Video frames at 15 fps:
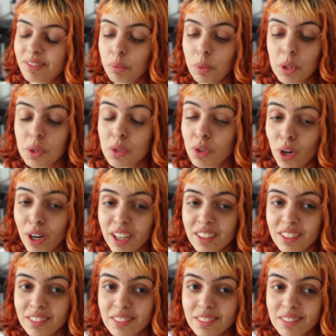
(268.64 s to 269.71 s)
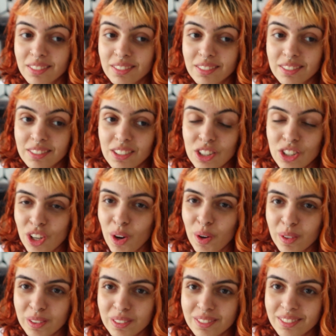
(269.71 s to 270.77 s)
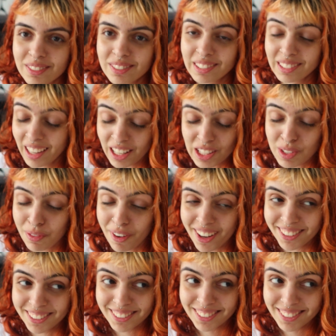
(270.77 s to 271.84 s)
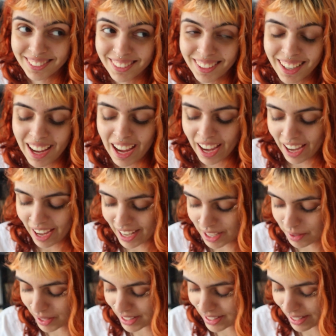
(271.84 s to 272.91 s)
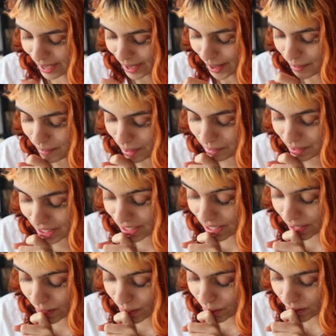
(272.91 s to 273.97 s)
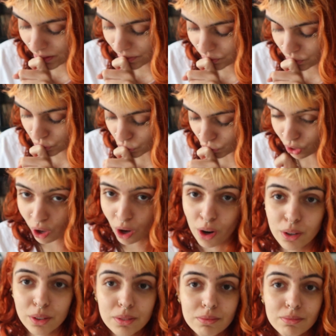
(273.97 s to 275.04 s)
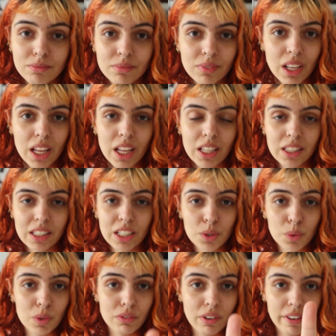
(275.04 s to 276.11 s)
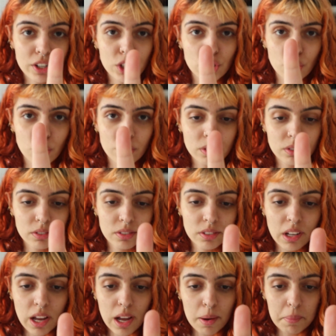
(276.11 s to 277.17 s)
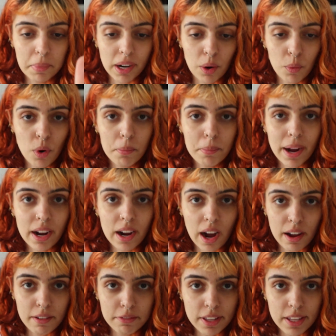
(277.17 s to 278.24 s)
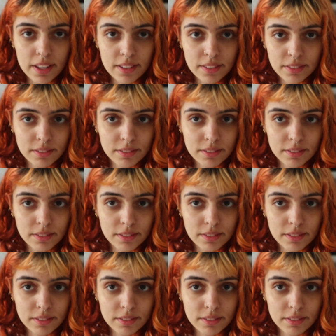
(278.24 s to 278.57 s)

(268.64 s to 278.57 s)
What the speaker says: which is great. So that's fun. Anyways, I'm gonna go. This was very short, but I want my coffee